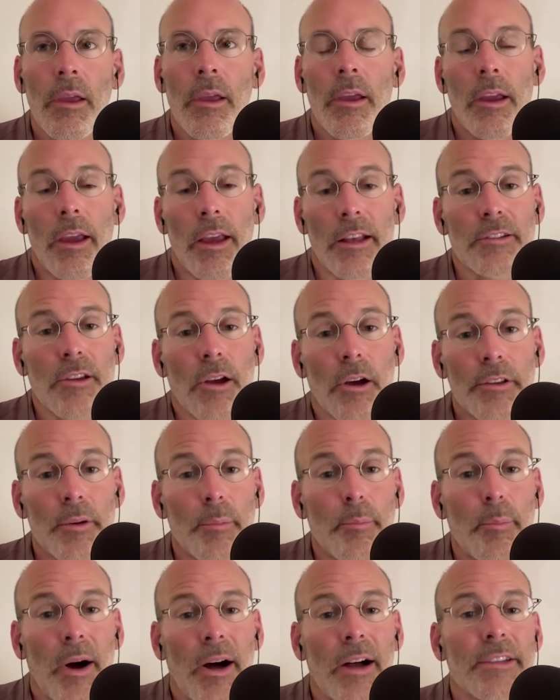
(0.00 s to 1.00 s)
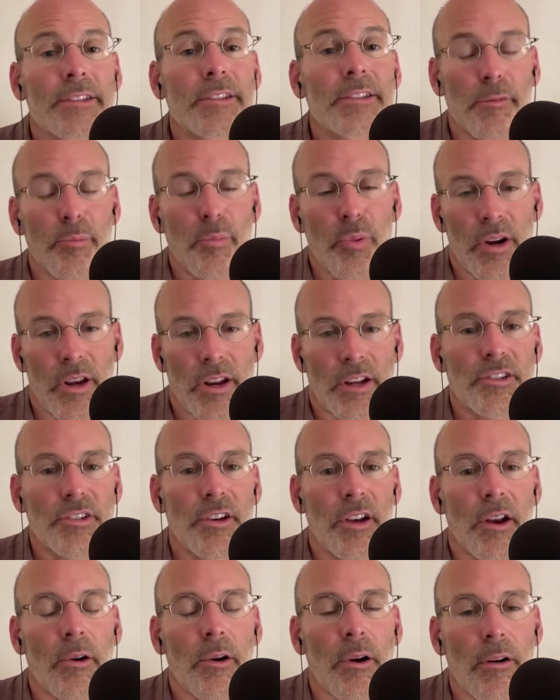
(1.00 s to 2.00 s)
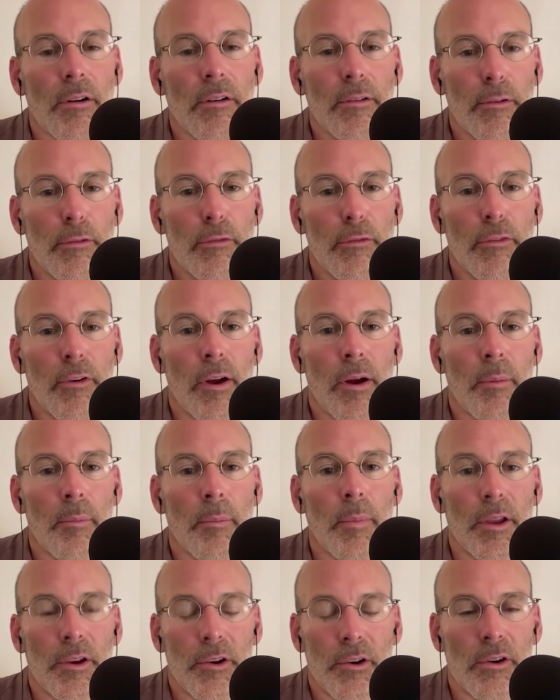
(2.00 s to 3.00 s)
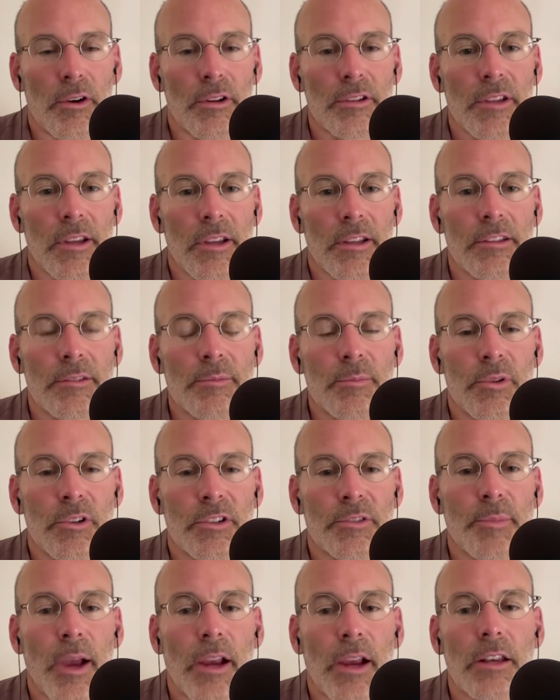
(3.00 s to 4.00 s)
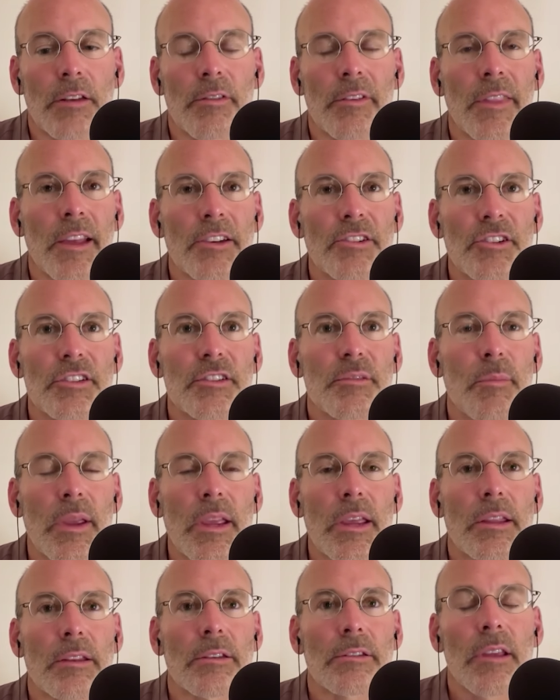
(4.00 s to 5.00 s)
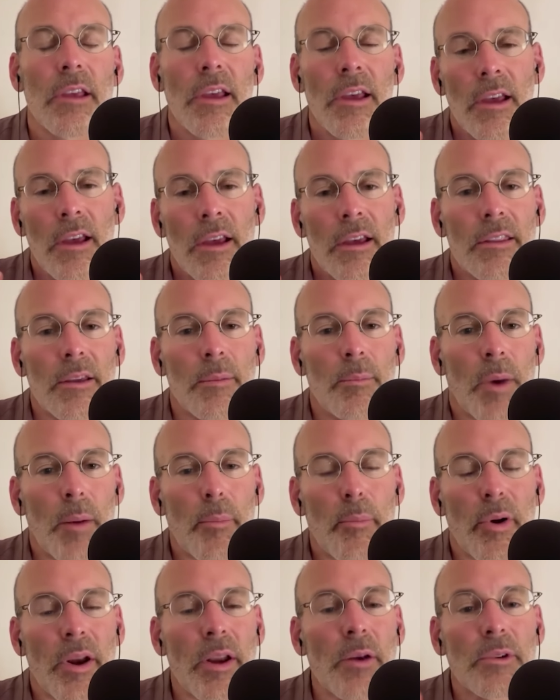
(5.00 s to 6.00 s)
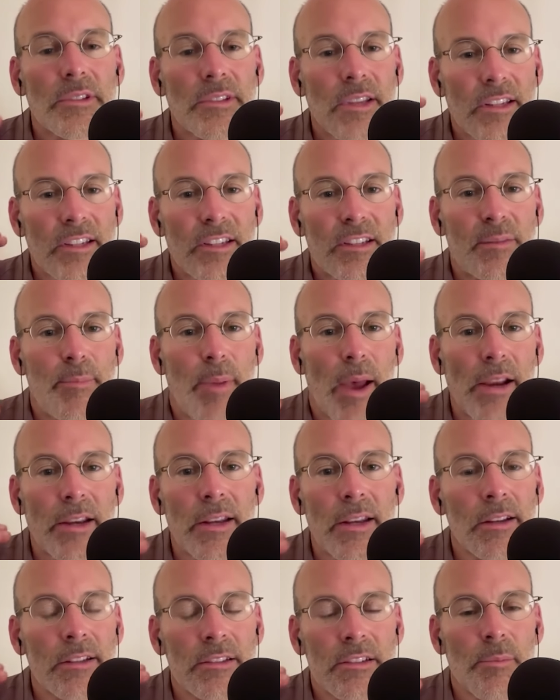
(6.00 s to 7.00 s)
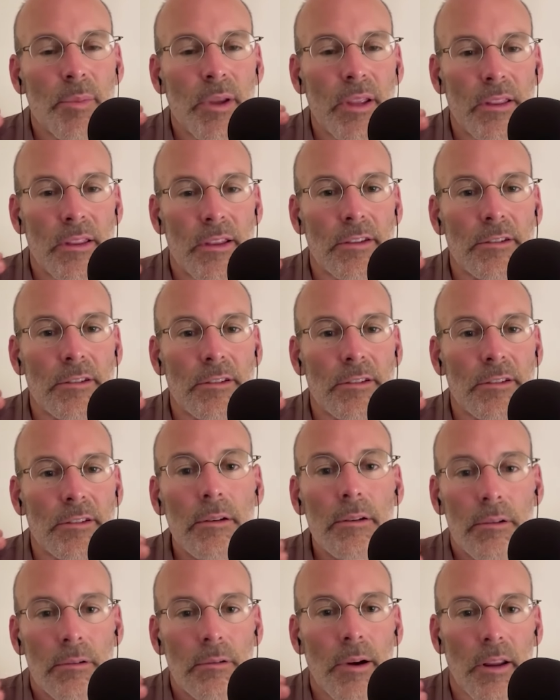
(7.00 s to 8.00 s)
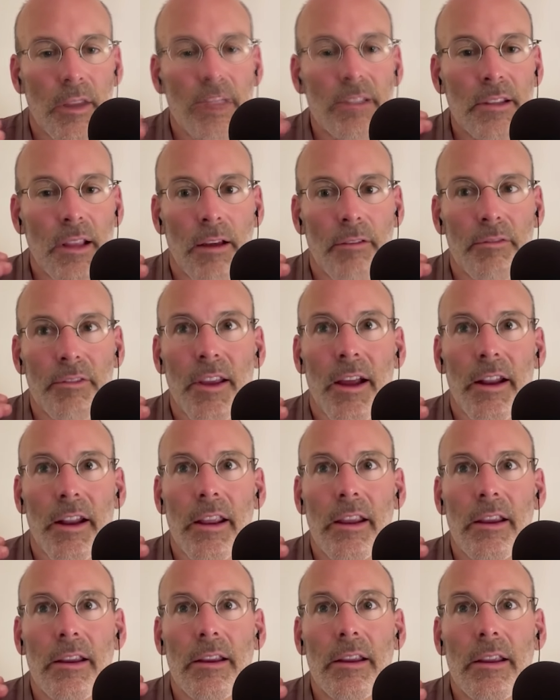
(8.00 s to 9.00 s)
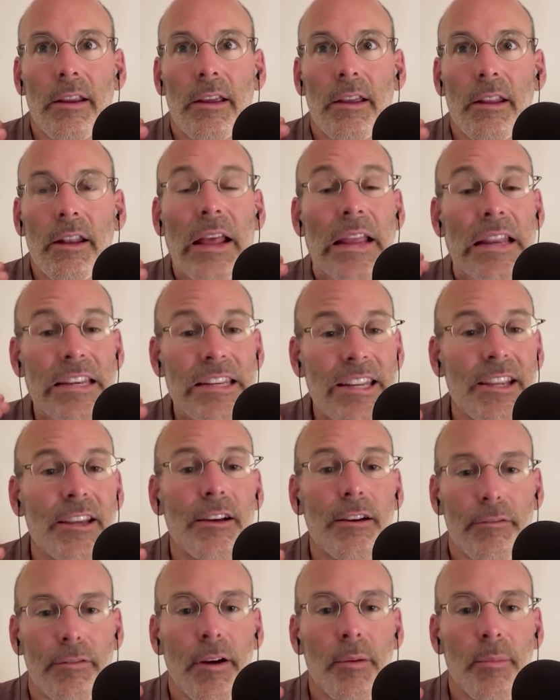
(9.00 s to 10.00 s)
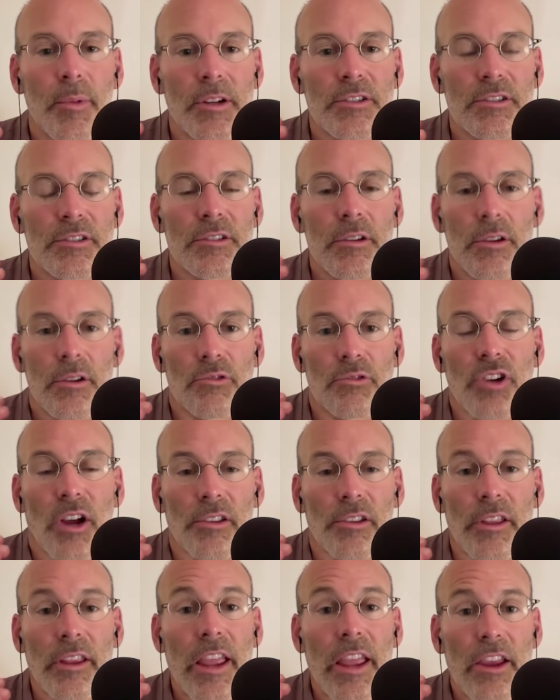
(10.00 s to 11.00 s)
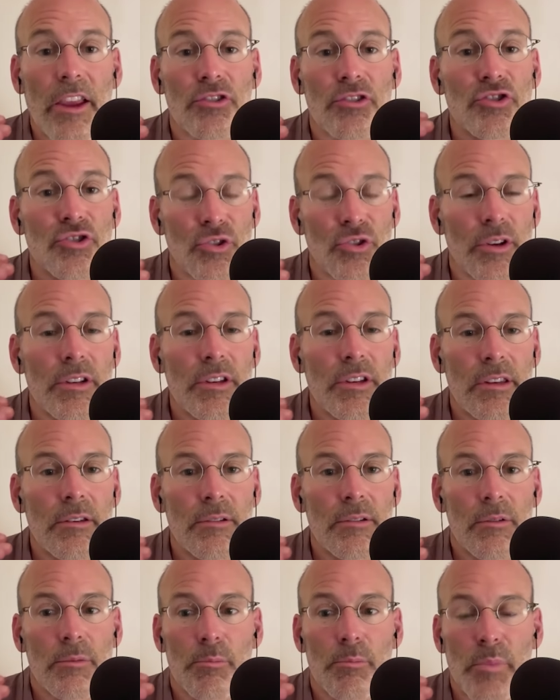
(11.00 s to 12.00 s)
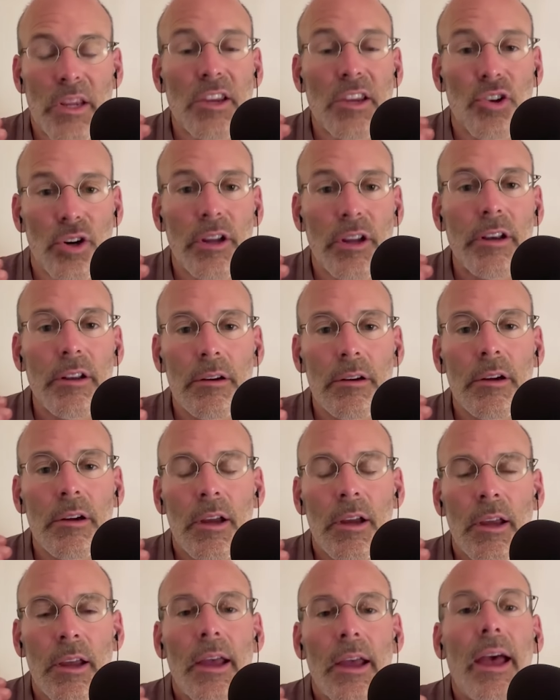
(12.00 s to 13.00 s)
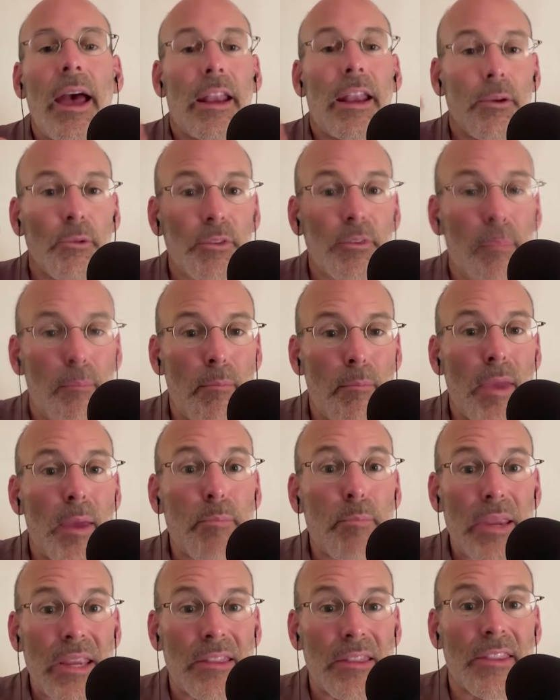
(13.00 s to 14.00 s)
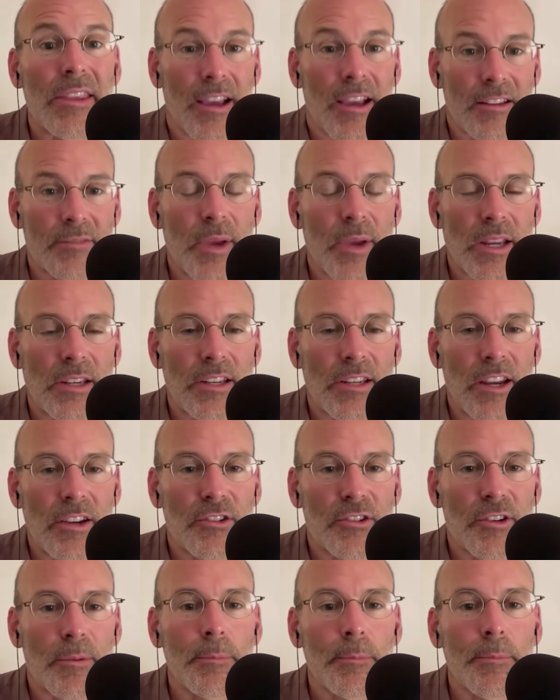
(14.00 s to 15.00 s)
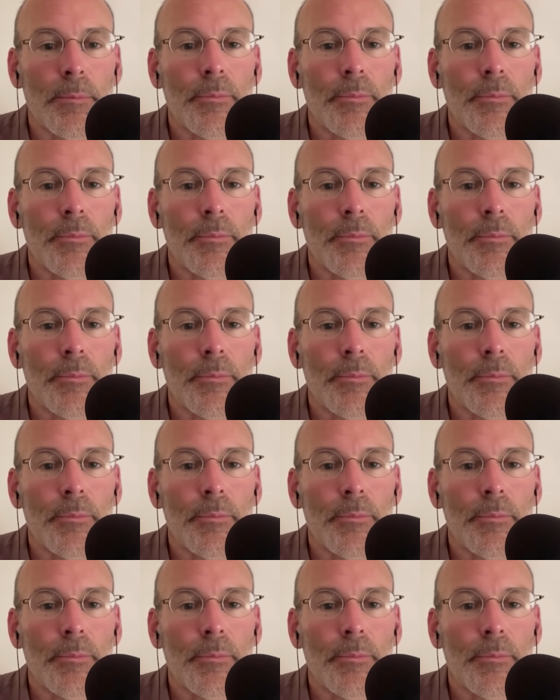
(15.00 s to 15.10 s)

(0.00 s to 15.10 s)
It's called a positive prediction error from a neuroscience perspective. And that just means that my brain was expecting it to be this good, right? Because I've got a an idea of how much chocolate cake should be good, and it was it beat the expectation.